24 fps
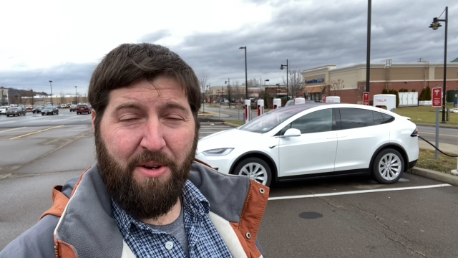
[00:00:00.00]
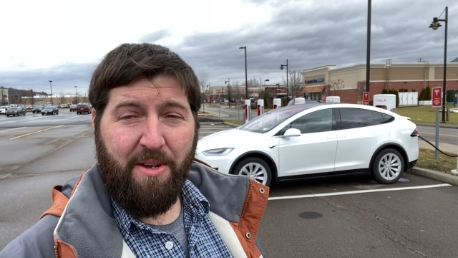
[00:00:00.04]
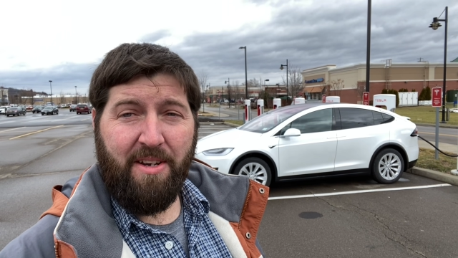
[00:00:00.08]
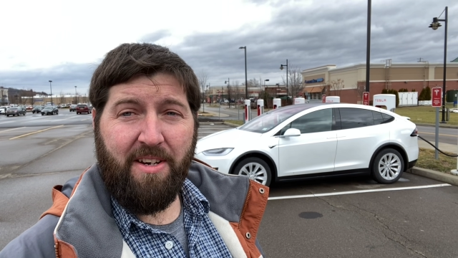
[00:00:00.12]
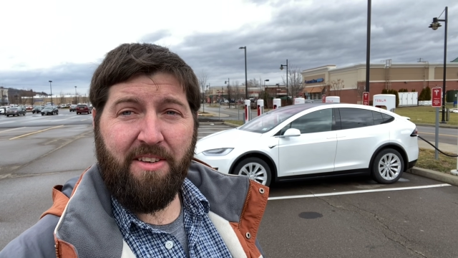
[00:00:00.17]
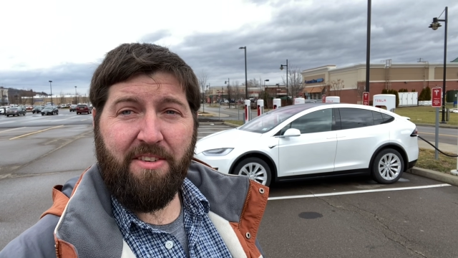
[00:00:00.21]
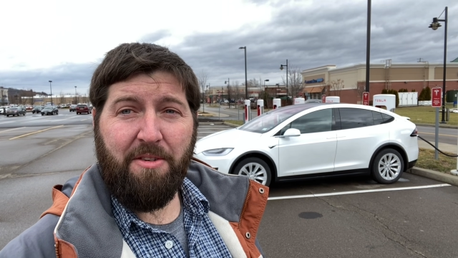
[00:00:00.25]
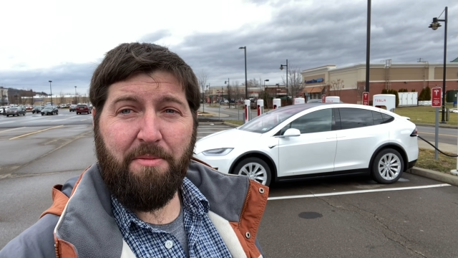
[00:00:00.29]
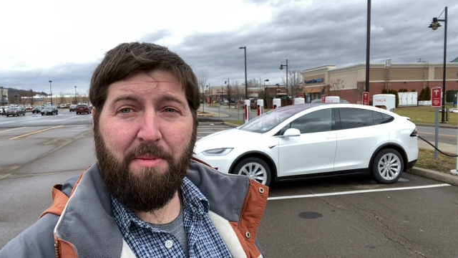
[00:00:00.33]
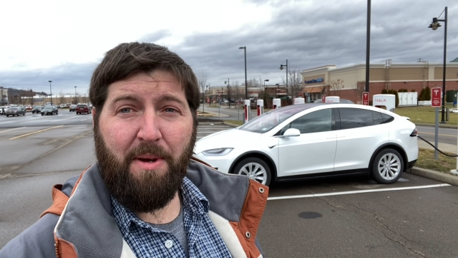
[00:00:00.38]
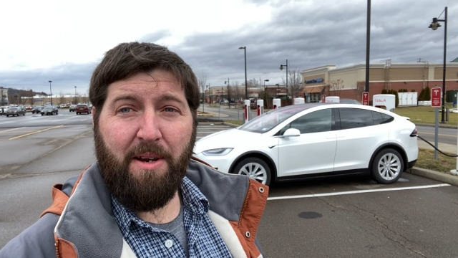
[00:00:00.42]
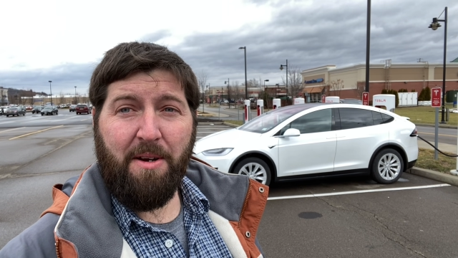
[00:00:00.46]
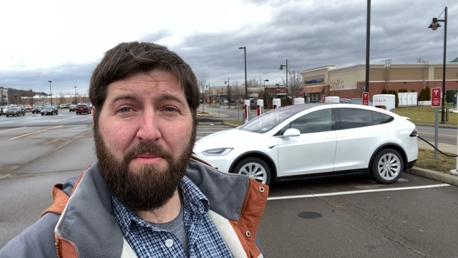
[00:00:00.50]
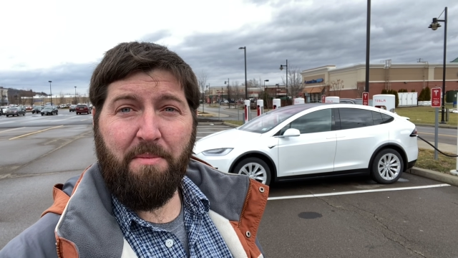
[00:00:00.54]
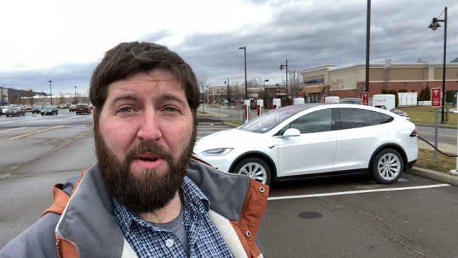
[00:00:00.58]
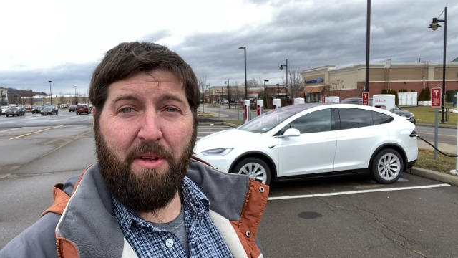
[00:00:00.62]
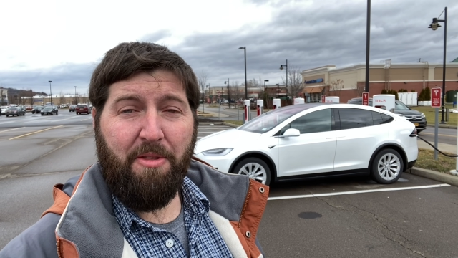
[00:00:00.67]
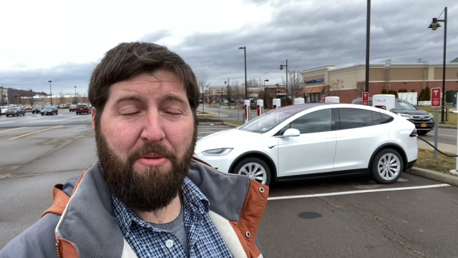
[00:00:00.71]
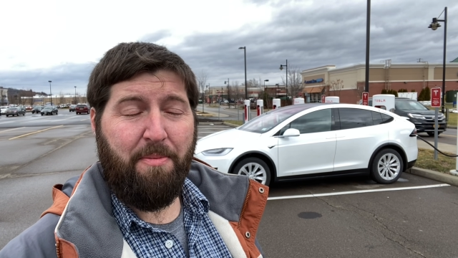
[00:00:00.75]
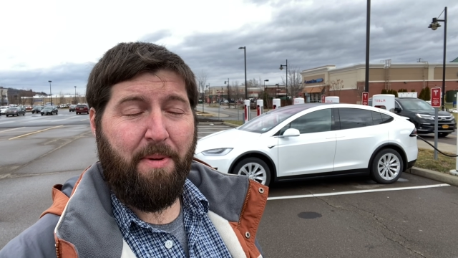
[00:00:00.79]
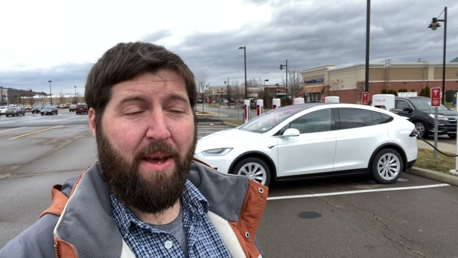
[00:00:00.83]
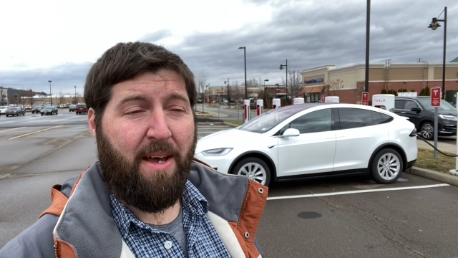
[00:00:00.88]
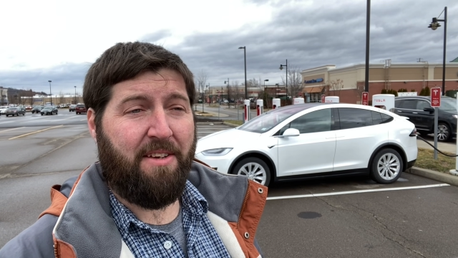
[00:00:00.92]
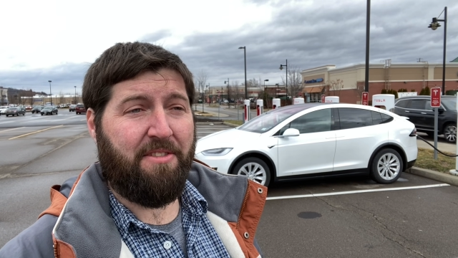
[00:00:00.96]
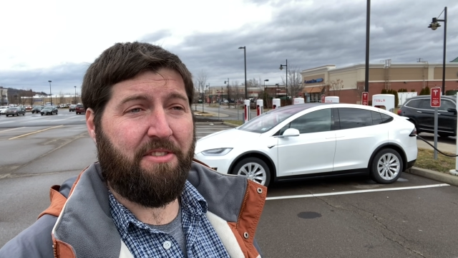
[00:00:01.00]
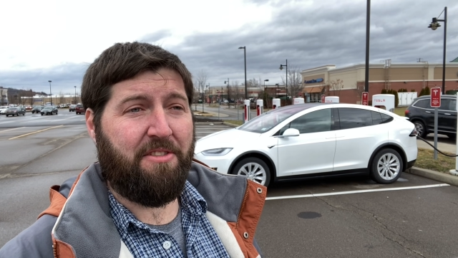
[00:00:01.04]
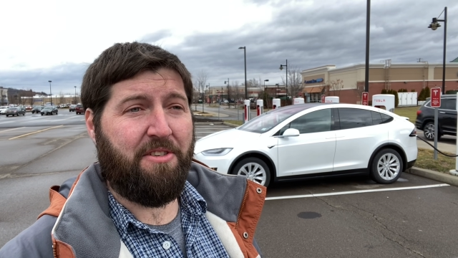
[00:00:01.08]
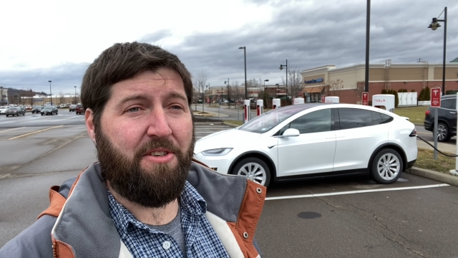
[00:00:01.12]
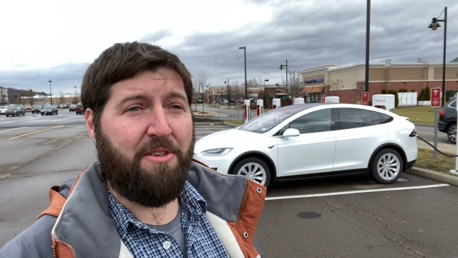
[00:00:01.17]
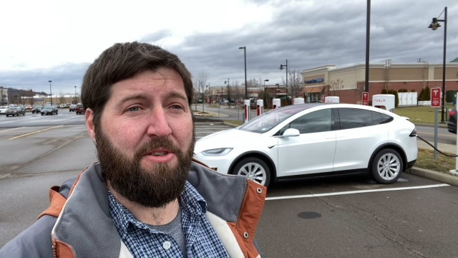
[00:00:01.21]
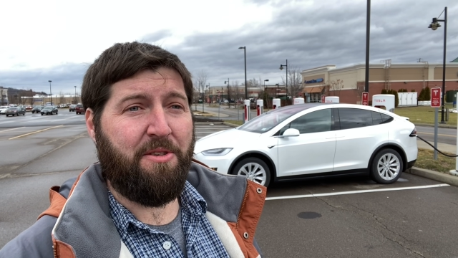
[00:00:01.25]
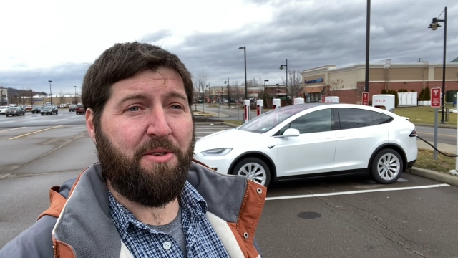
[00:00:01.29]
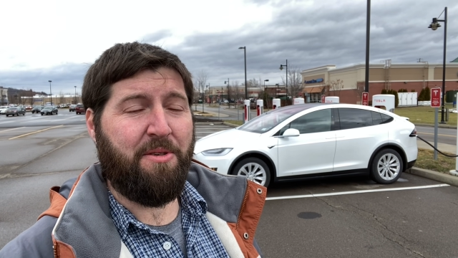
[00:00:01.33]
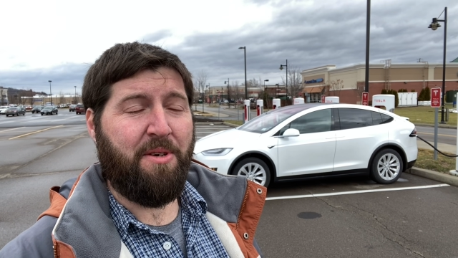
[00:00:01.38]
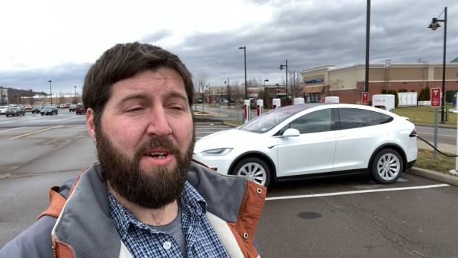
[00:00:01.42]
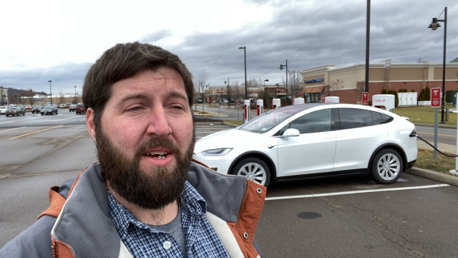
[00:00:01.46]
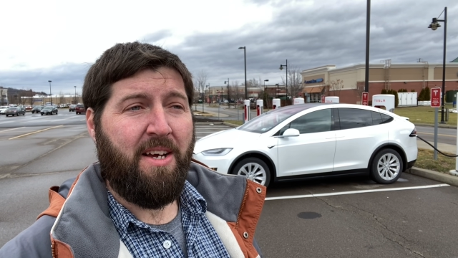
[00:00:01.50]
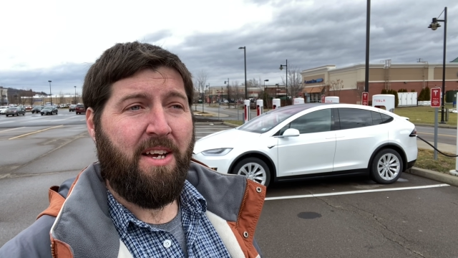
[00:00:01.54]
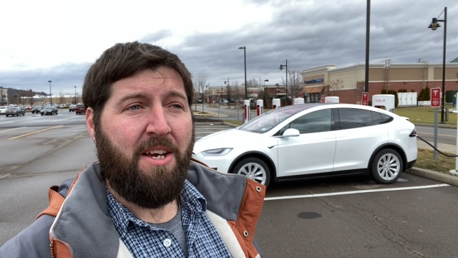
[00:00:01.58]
and it's about a month past due